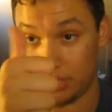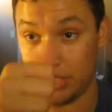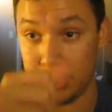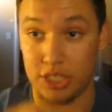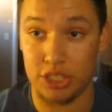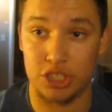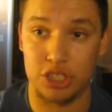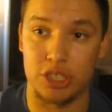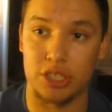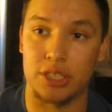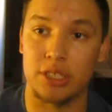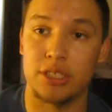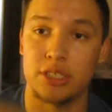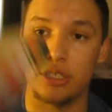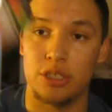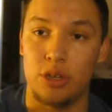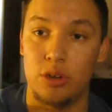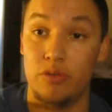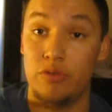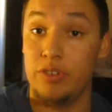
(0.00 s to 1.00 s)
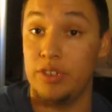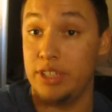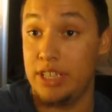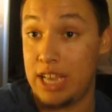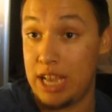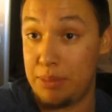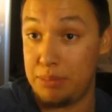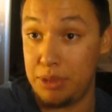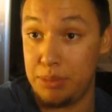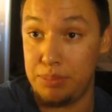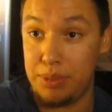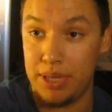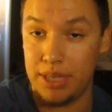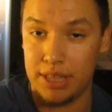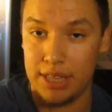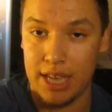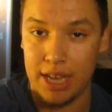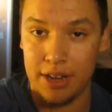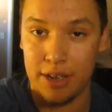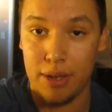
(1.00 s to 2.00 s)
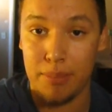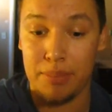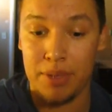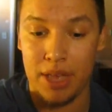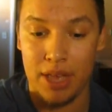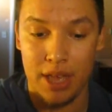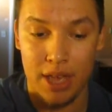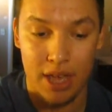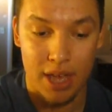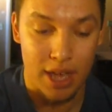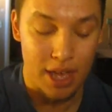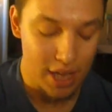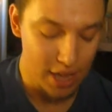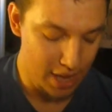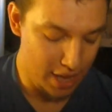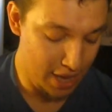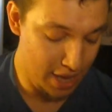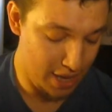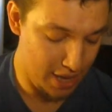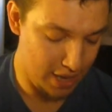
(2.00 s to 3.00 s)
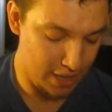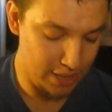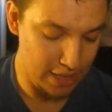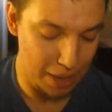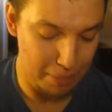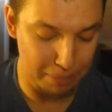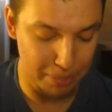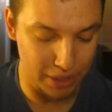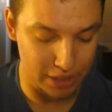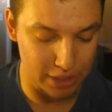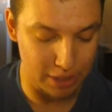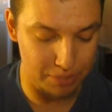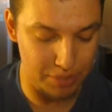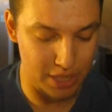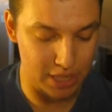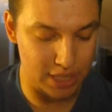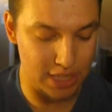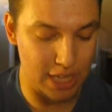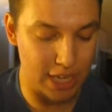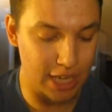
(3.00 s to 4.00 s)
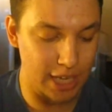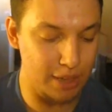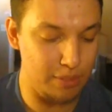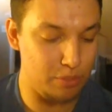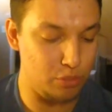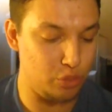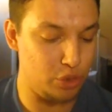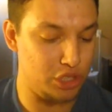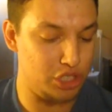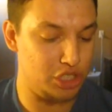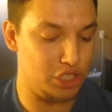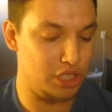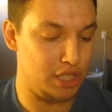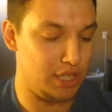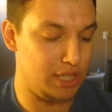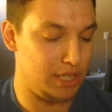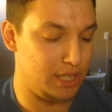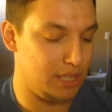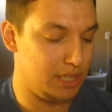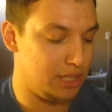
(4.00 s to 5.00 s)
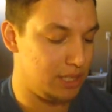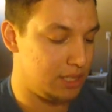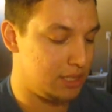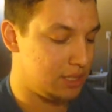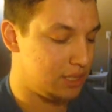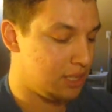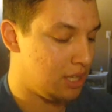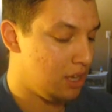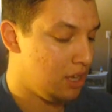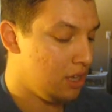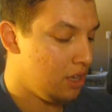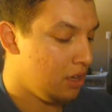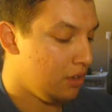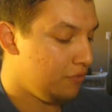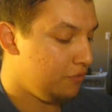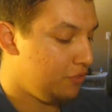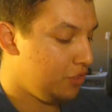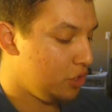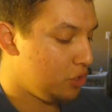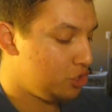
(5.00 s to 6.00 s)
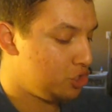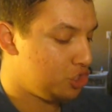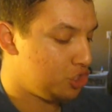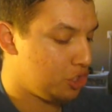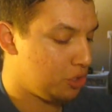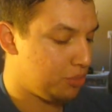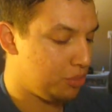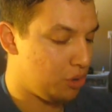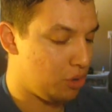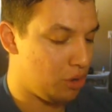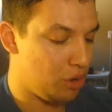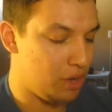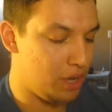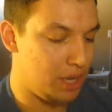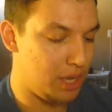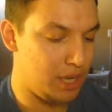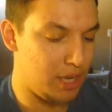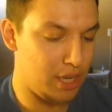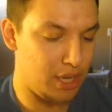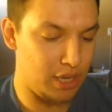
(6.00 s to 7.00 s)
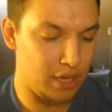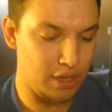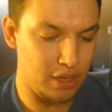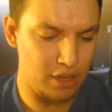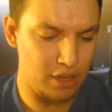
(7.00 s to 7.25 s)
edition, so really happy to pick that up. And I picked up this game, which is Future Boy